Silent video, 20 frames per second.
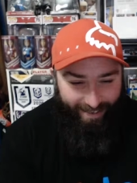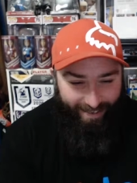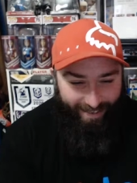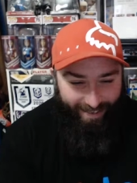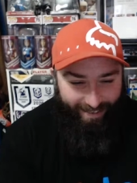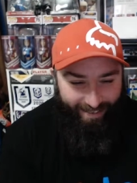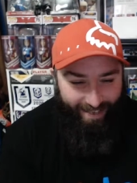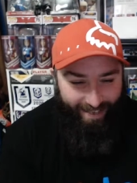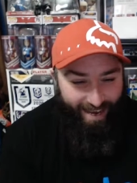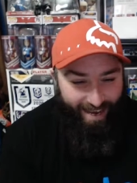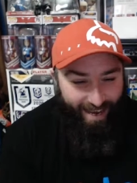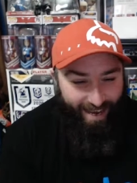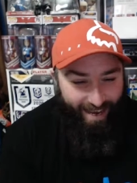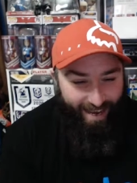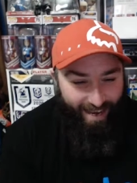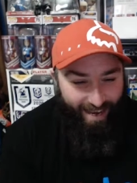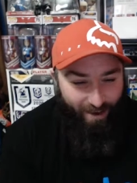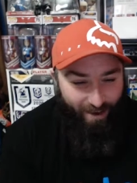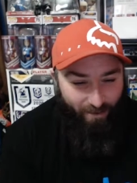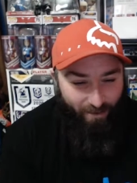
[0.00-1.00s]

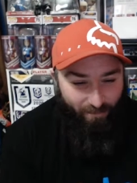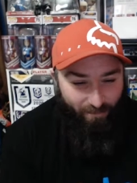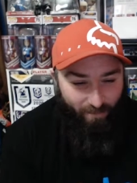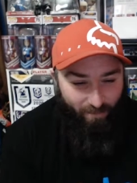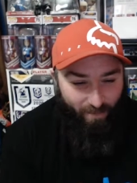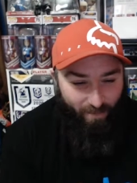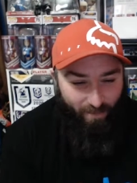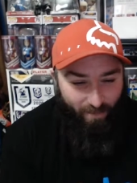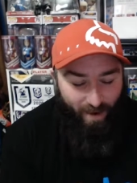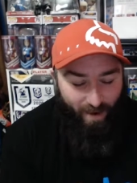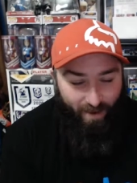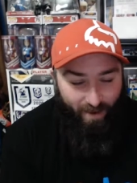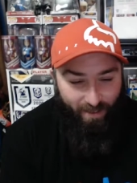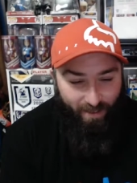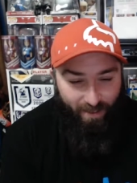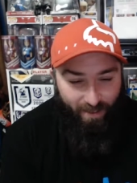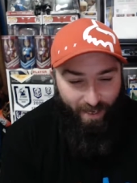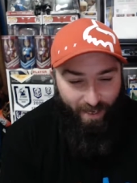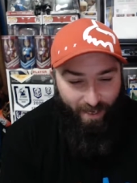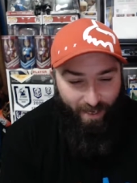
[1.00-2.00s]
No, I
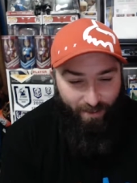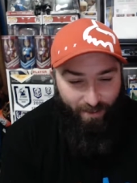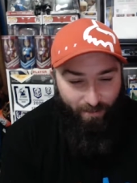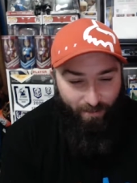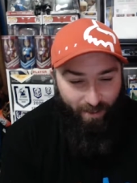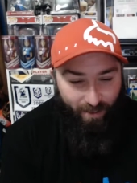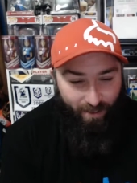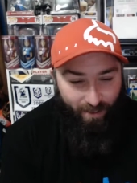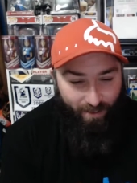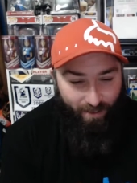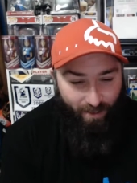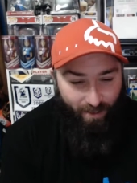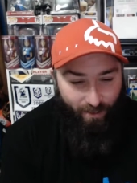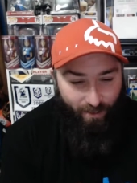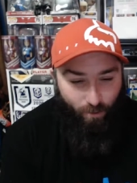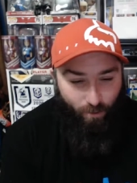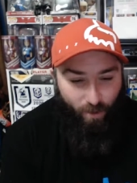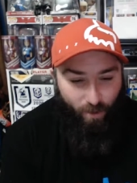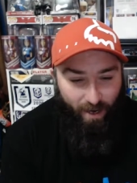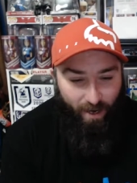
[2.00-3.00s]
started when I was like
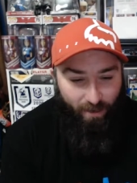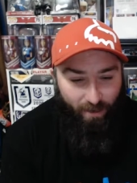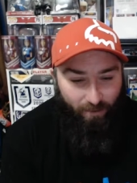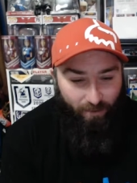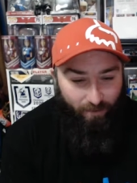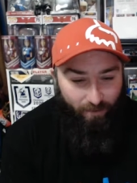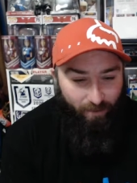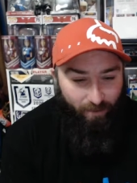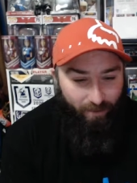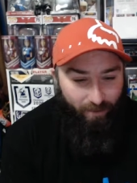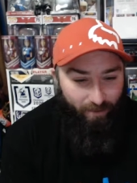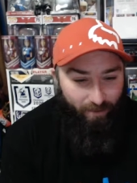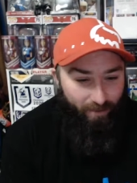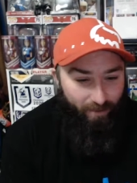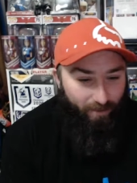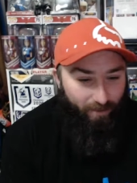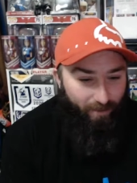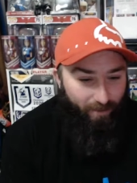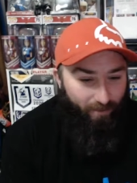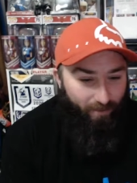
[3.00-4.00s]
twelve,
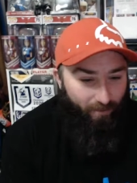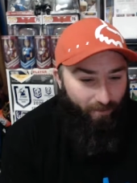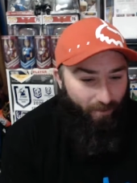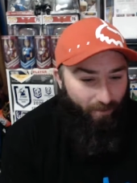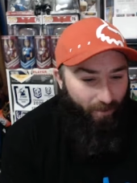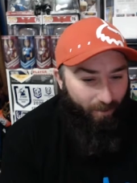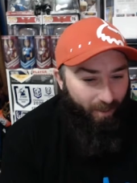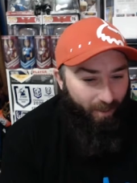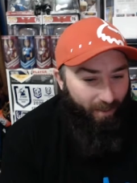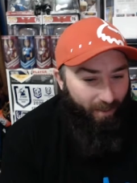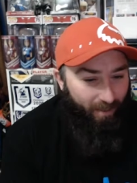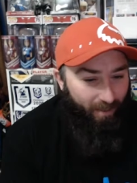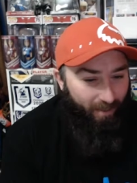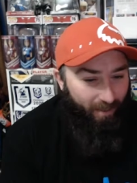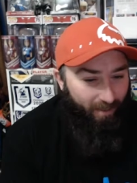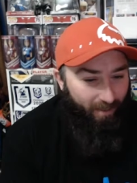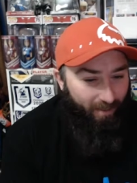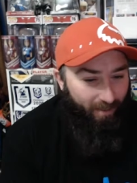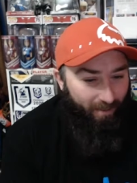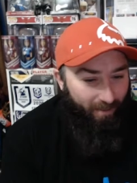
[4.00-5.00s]
footy,
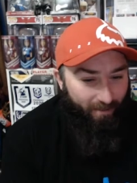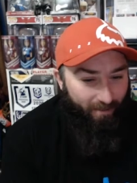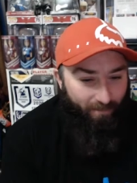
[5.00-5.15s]
and